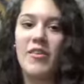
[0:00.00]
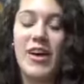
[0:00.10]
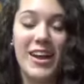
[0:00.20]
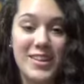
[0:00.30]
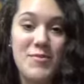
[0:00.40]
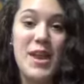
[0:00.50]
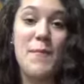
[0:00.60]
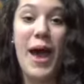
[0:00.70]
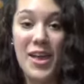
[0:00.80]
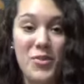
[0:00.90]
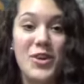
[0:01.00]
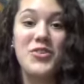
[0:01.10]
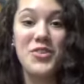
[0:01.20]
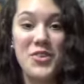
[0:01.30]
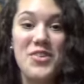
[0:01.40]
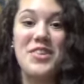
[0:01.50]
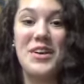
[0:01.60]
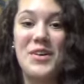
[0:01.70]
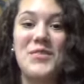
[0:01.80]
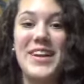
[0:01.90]
Finally made it past regionals,
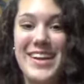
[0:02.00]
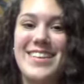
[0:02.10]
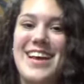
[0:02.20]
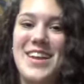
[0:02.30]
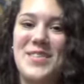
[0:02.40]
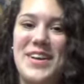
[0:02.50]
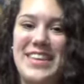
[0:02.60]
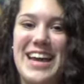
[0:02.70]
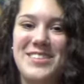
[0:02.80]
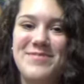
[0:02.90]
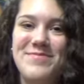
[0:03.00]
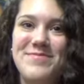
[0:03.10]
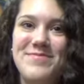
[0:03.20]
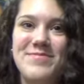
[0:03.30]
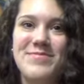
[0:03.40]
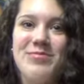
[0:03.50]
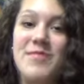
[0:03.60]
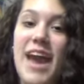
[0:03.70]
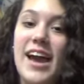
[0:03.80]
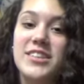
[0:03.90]
so I'm pretty excited about that.
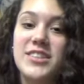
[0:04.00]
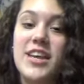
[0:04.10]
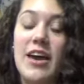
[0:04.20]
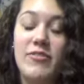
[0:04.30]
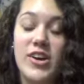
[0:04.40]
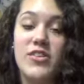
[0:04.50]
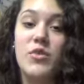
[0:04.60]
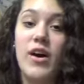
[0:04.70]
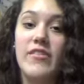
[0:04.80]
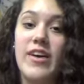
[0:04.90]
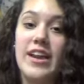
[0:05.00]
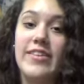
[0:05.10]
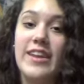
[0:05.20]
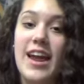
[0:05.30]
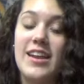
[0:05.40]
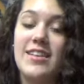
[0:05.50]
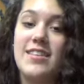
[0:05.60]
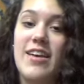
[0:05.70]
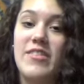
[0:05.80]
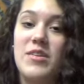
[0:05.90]
Um, I actually at first qualified in the
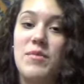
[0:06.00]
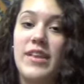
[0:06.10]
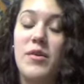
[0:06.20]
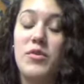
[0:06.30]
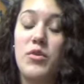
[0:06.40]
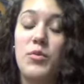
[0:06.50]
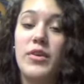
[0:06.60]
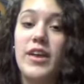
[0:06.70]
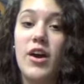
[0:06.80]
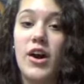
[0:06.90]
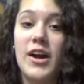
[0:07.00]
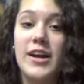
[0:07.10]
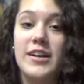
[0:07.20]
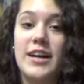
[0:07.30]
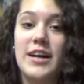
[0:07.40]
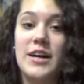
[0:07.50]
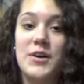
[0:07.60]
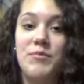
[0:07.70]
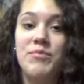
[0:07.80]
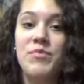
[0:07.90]
97, but that was a really hard
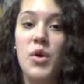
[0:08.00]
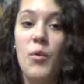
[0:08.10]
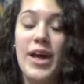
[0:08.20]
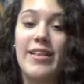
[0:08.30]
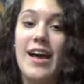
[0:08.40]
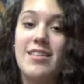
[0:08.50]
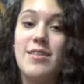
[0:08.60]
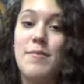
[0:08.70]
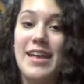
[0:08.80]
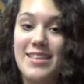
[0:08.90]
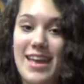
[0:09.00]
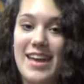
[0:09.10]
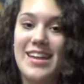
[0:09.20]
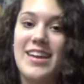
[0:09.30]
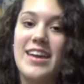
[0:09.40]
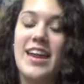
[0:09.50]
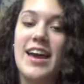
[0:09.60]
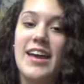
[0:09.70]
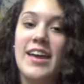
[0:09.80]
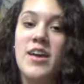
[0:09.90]
um, weight class to maintain, yeah. and
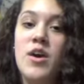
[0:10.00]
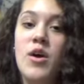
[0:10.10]
I